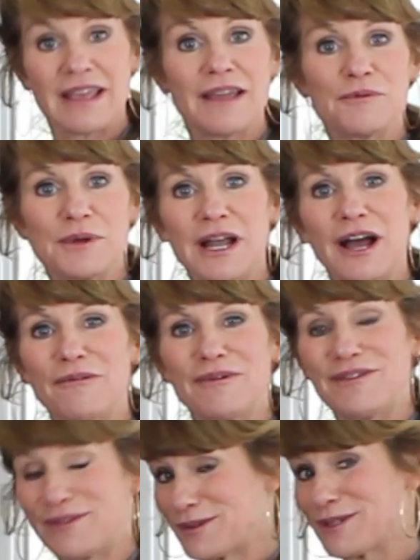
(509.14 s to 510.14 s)
It would help
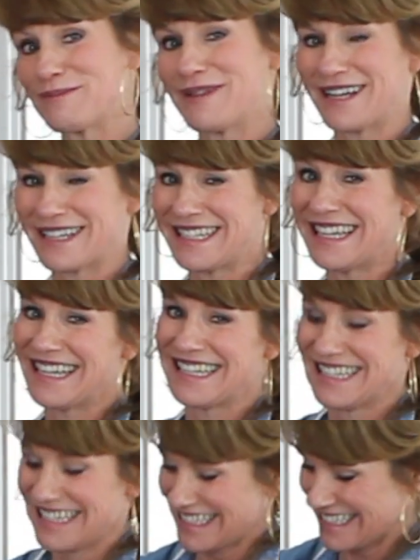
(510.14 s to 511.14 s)
if it was plugged
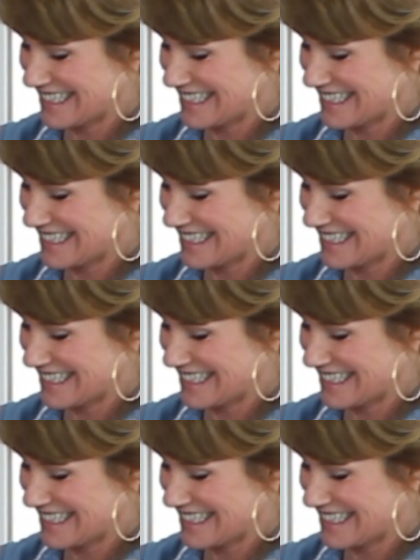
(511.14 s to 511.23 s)
in.